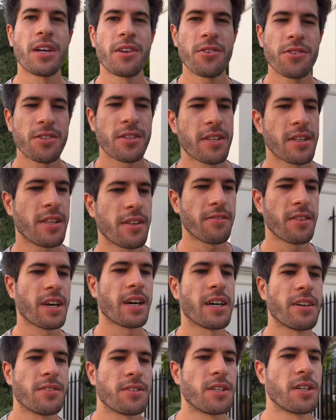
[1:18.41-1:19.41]
I usually leave the
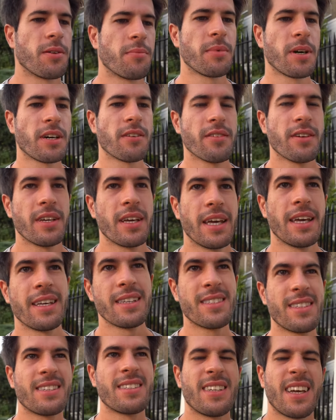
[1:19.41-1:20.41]
house at about
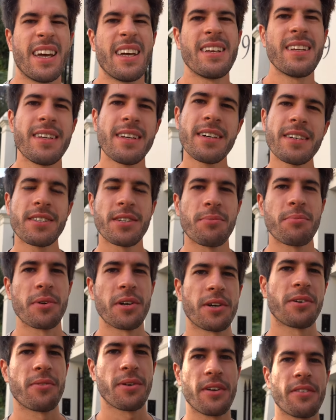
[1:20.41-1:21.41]
8 to 10,
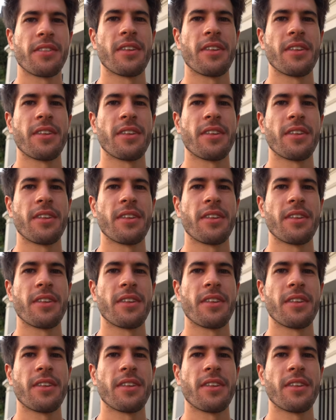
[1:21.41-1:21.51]
somewhere around